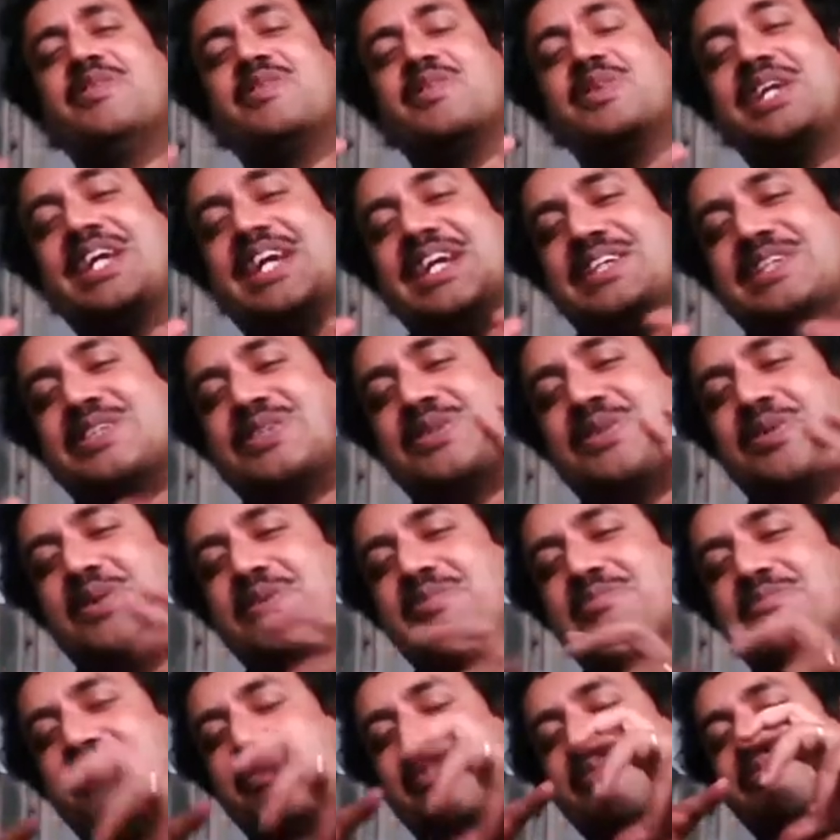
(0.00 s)
we can
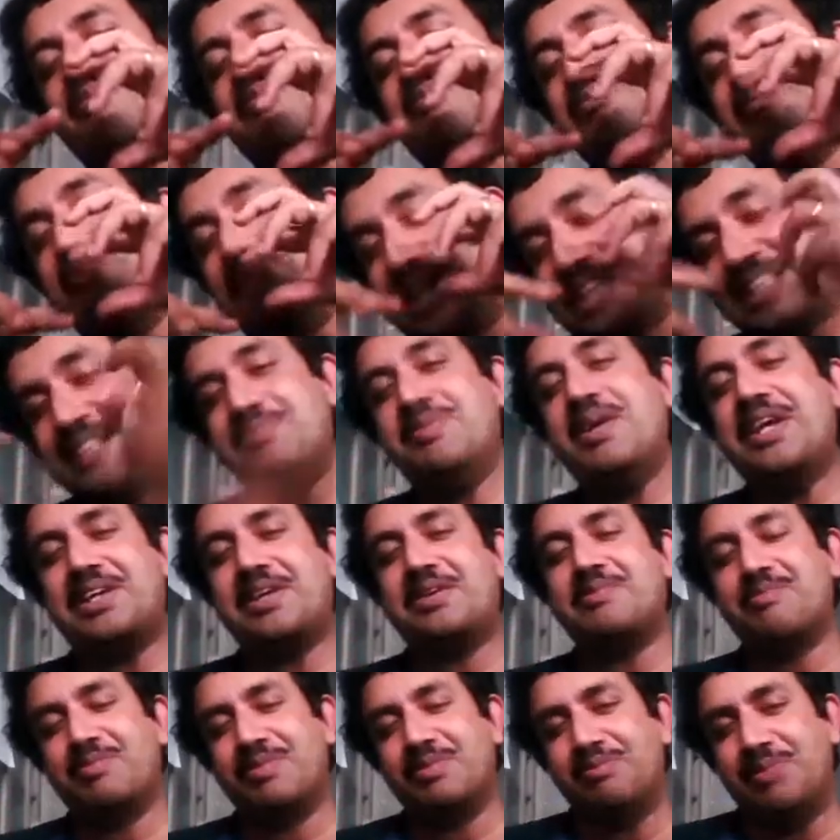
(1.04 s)
show much
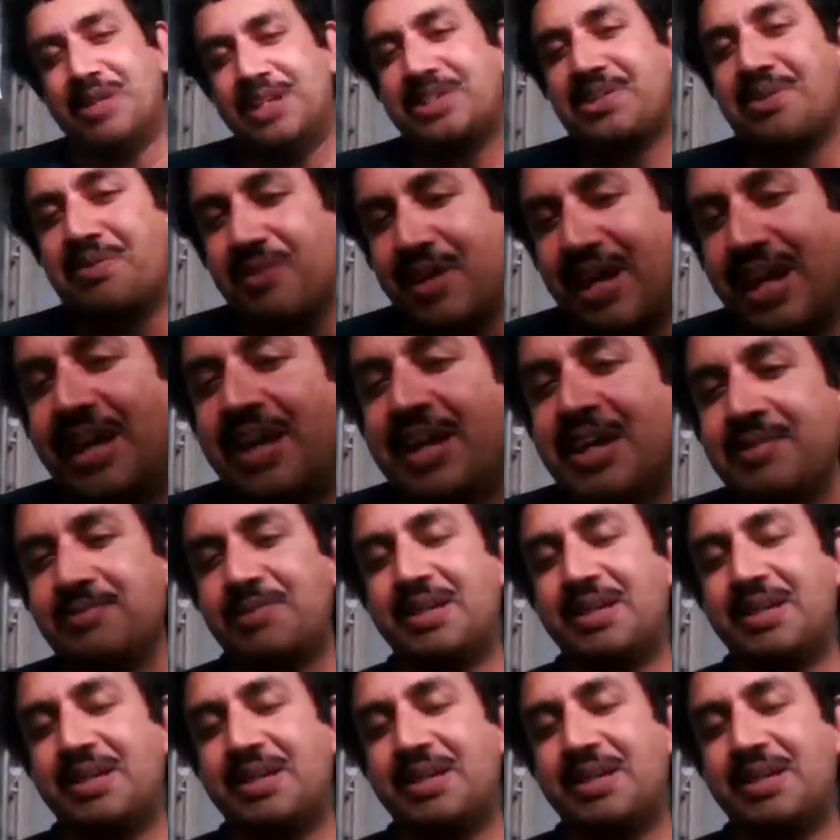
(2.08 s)
better way,